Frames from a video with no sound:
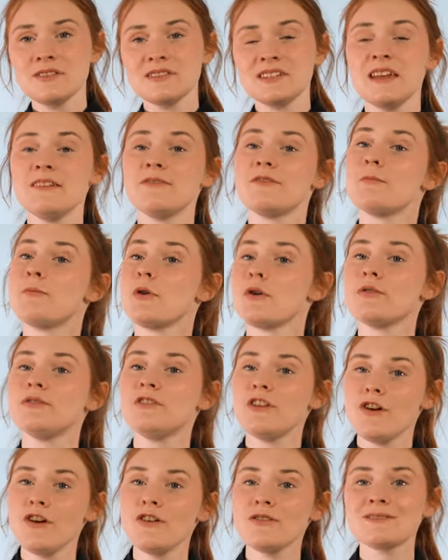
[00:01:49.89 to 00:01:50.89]
safe for both
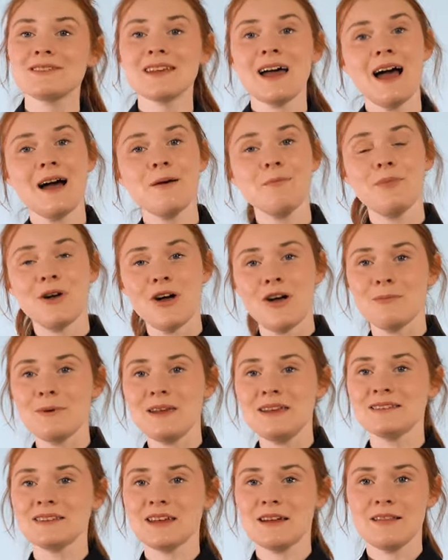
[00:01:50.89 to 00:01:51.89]
dogs and
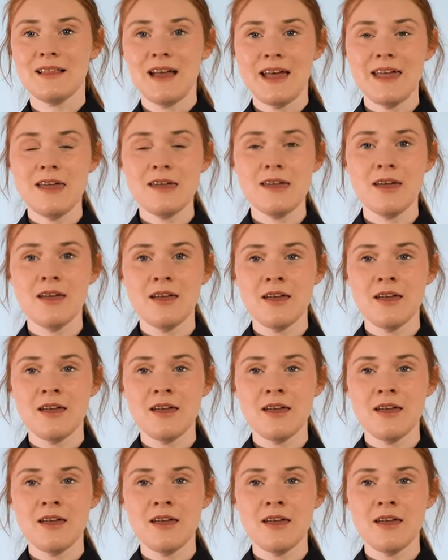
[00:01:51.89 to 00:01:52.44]
puppies alike.